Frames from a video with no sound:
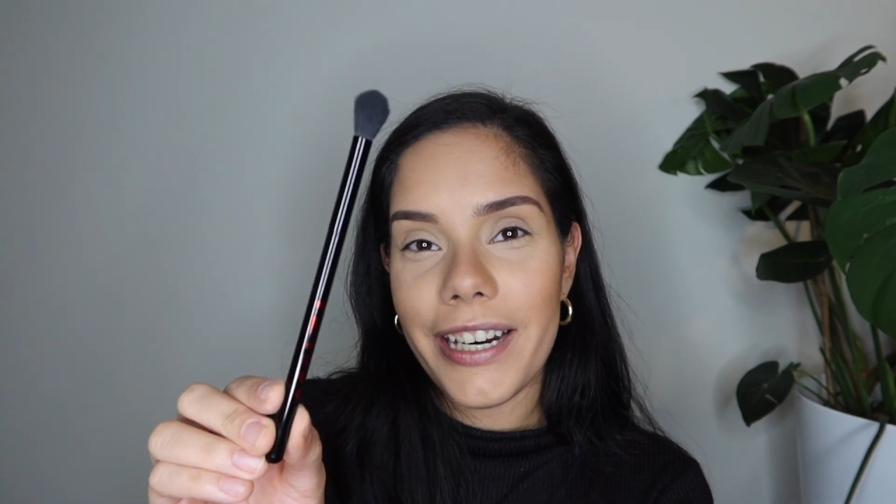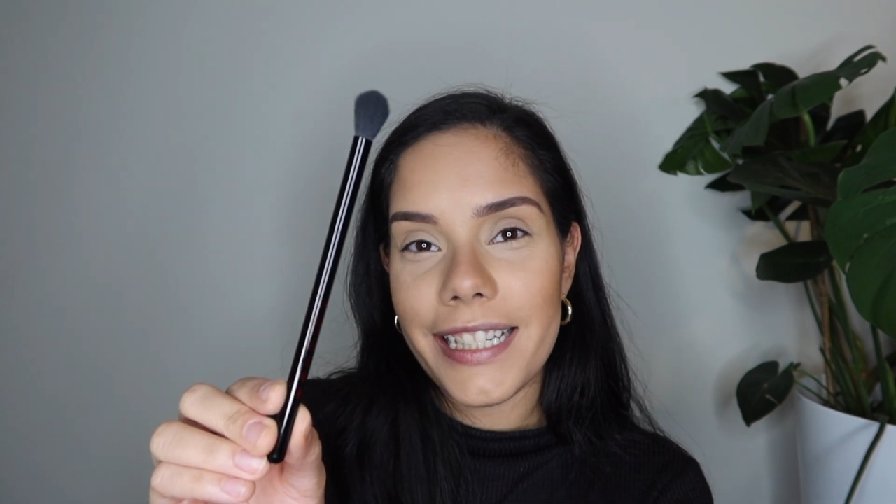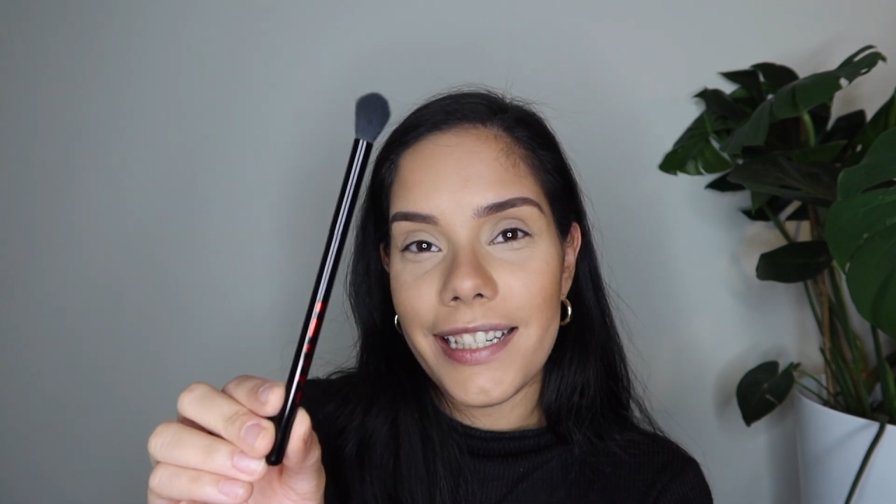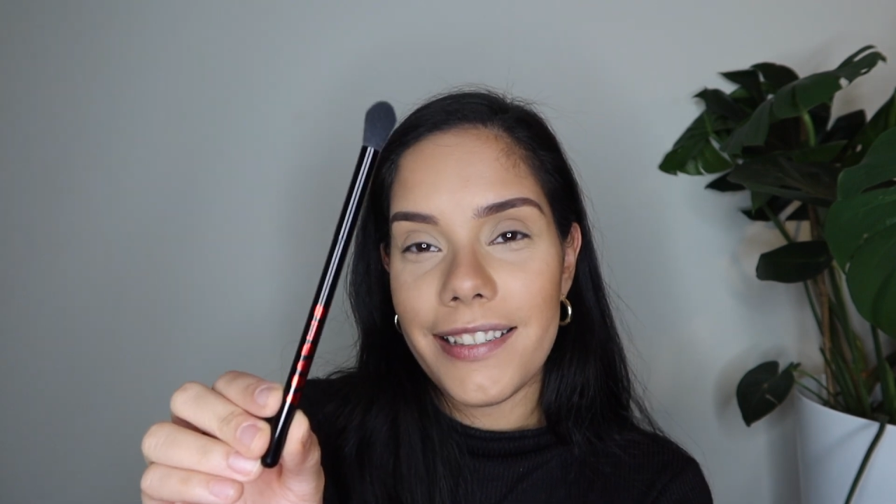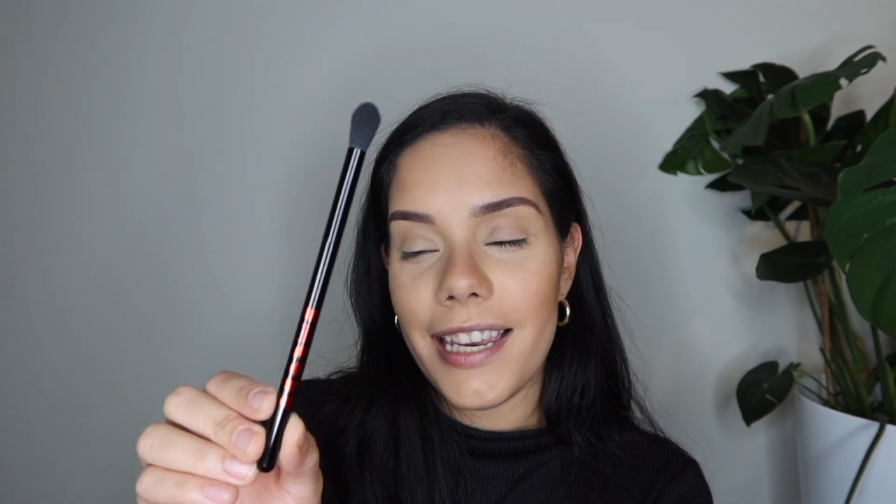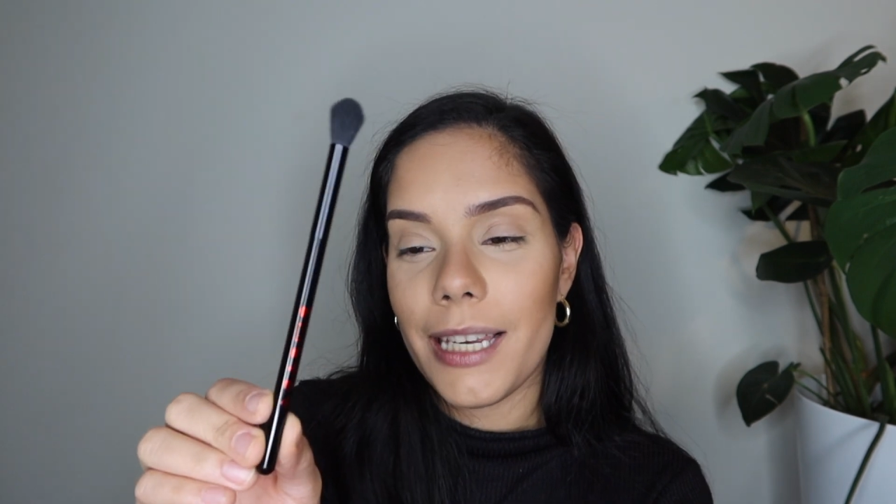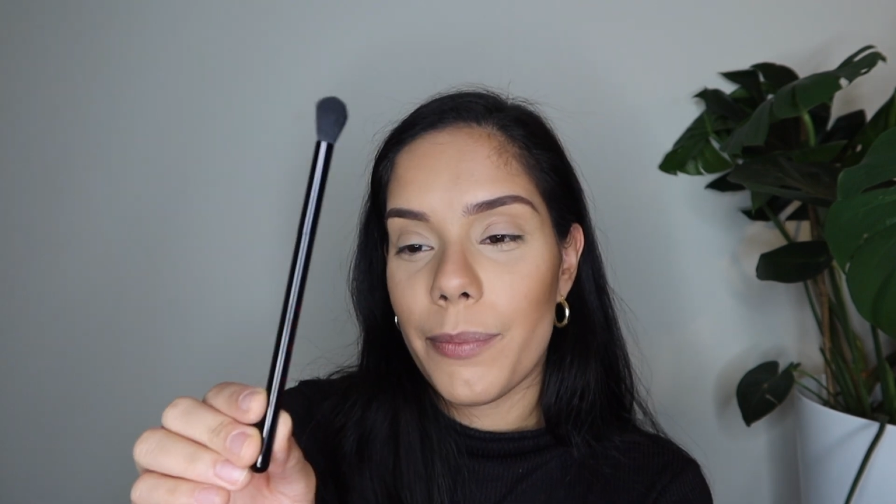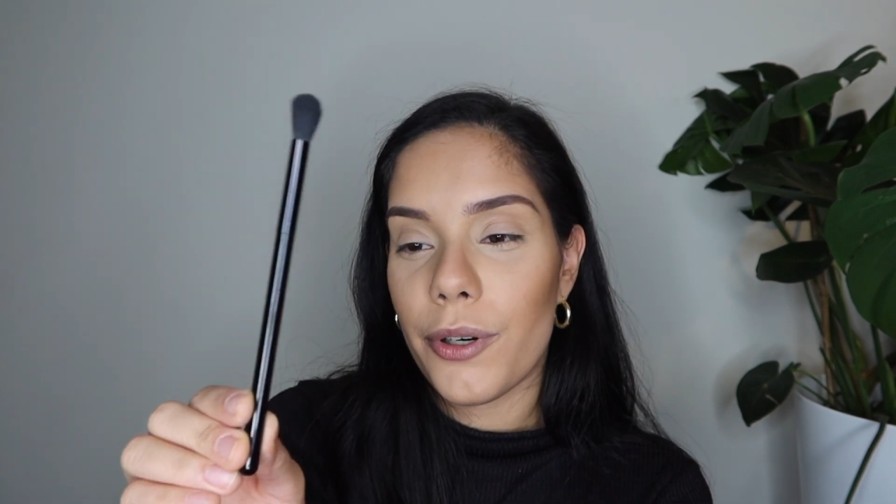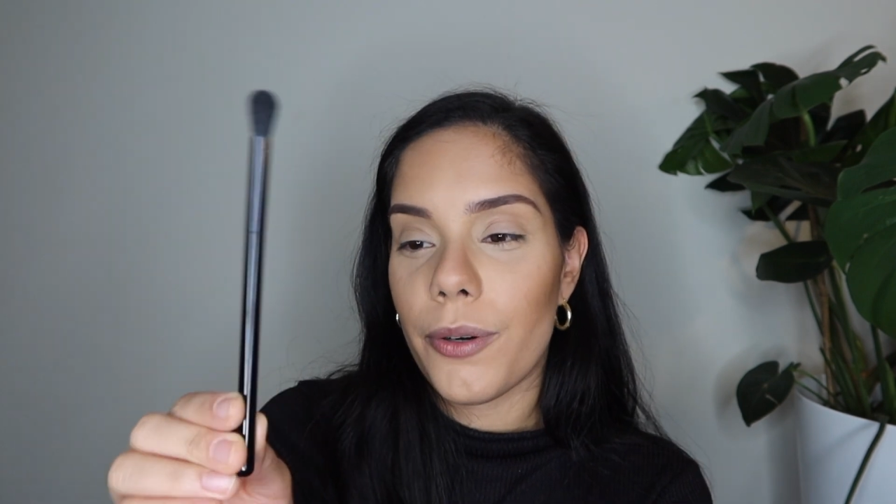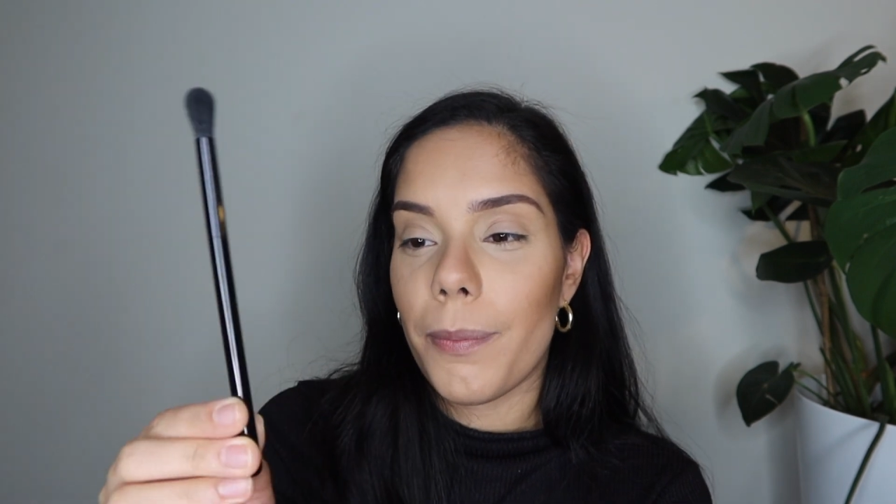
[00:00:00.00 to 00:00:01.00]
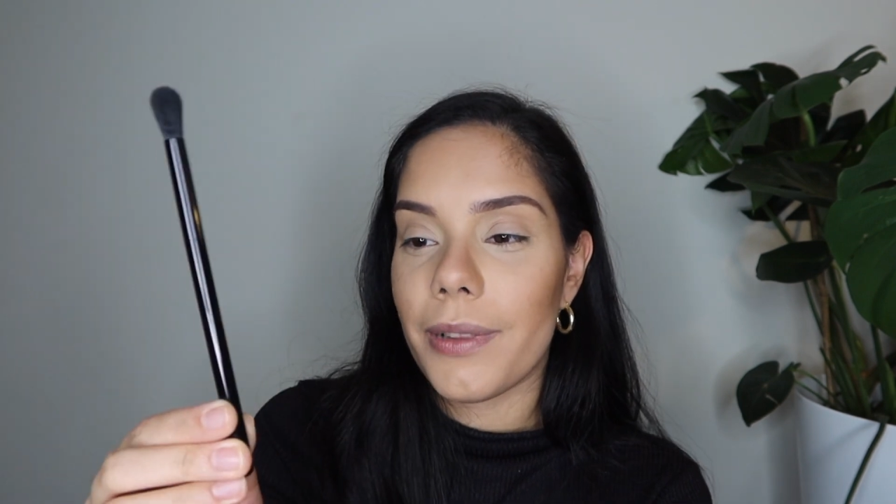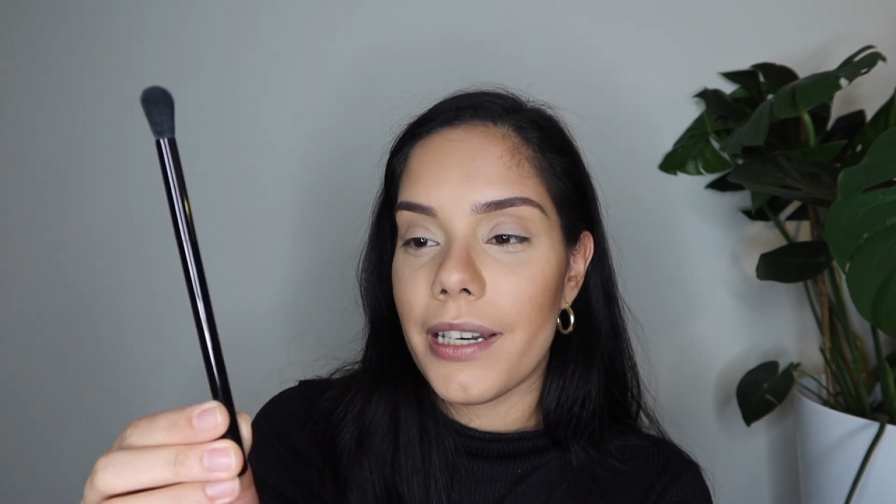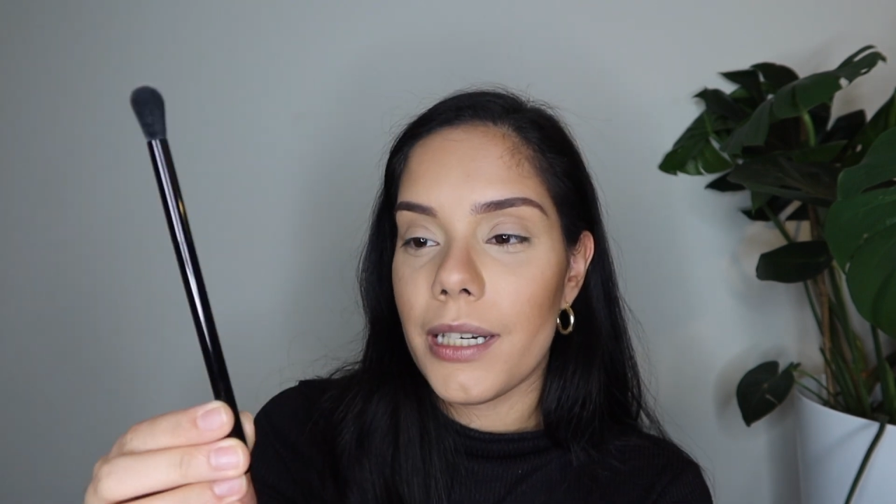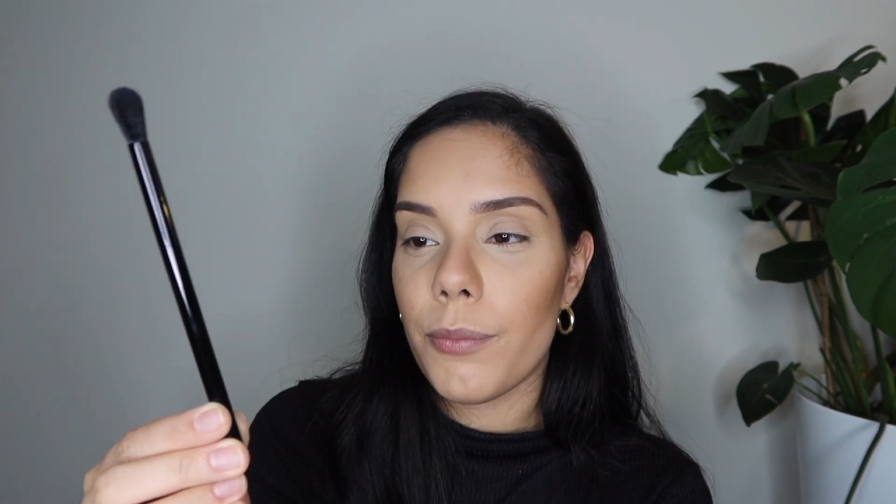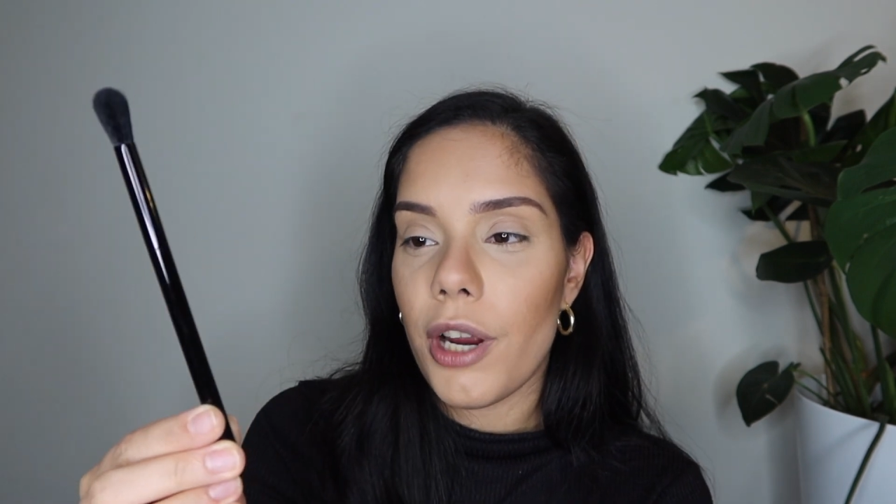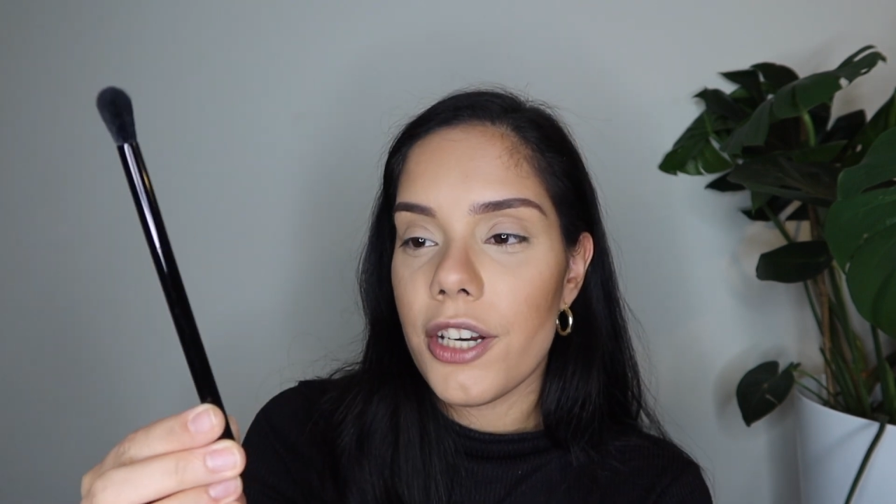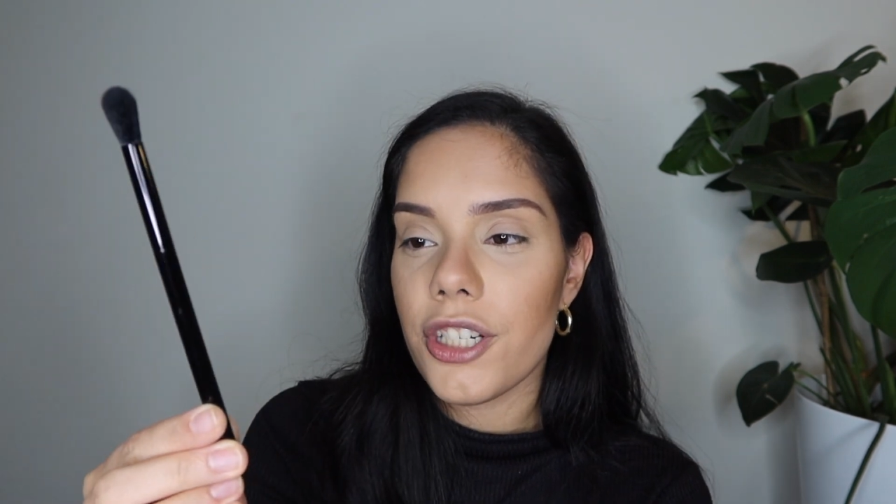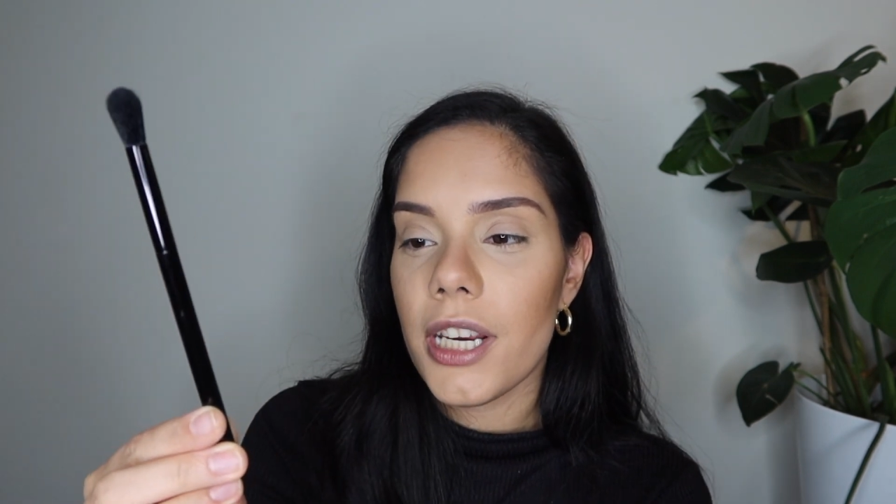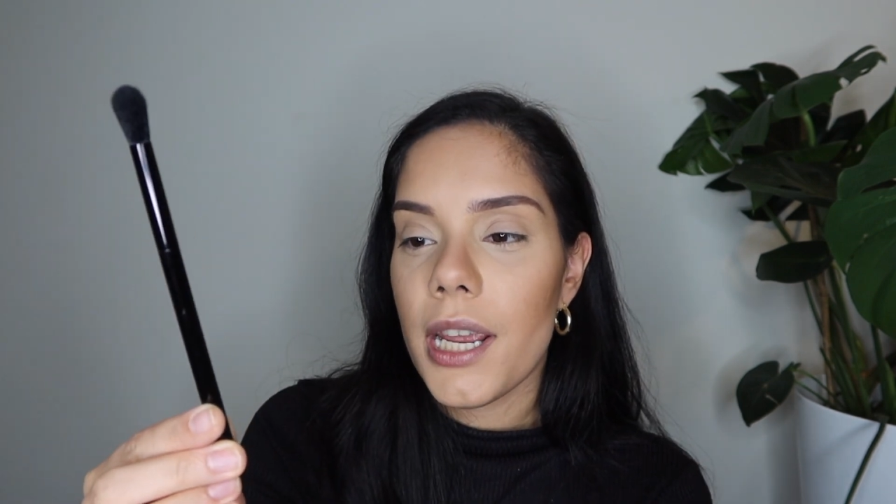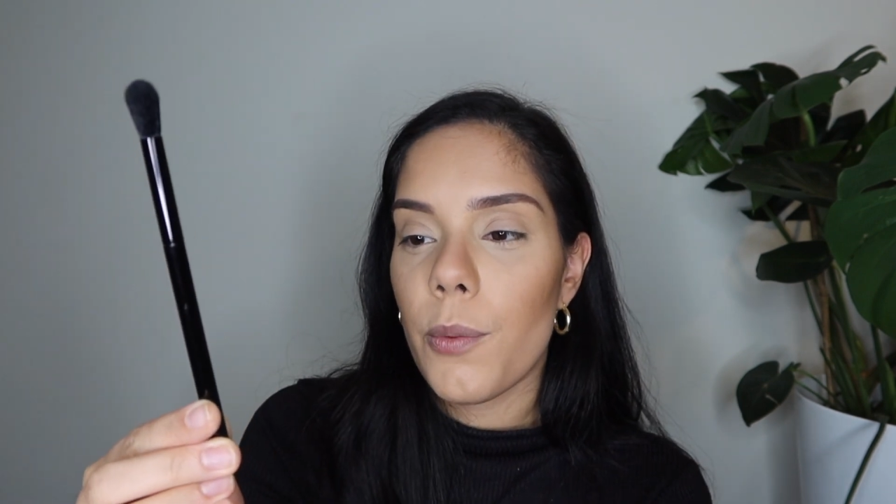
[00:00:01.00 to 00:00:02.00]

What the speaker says: It's a tapered blending brush,